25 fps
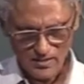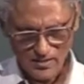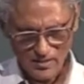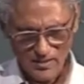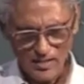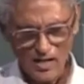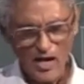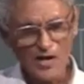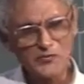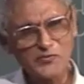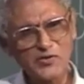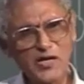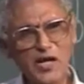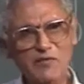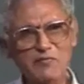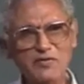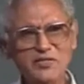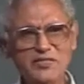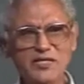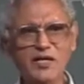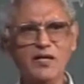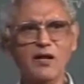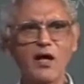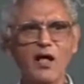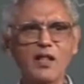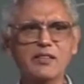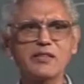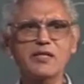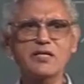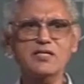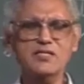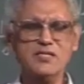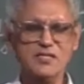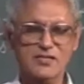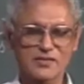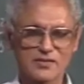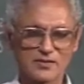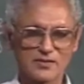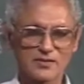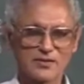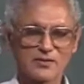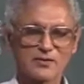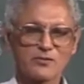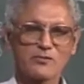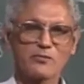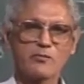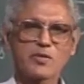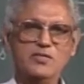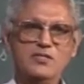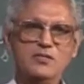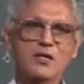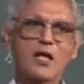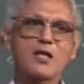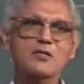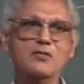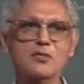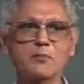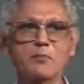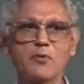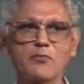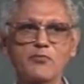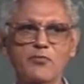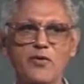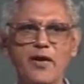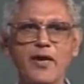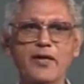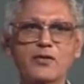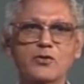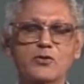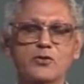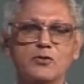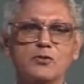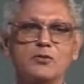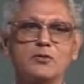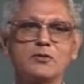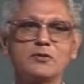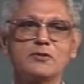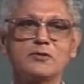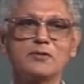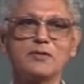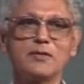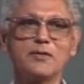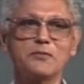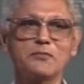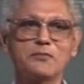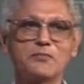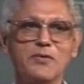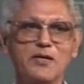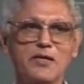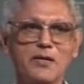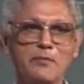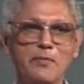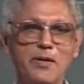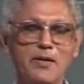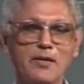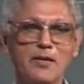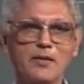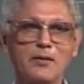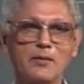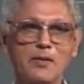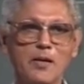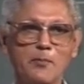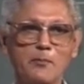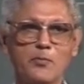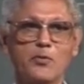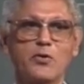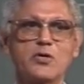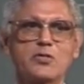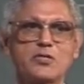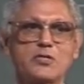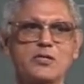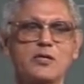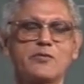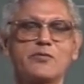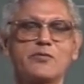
After having said all this, you must also be fair to the fundamental approach of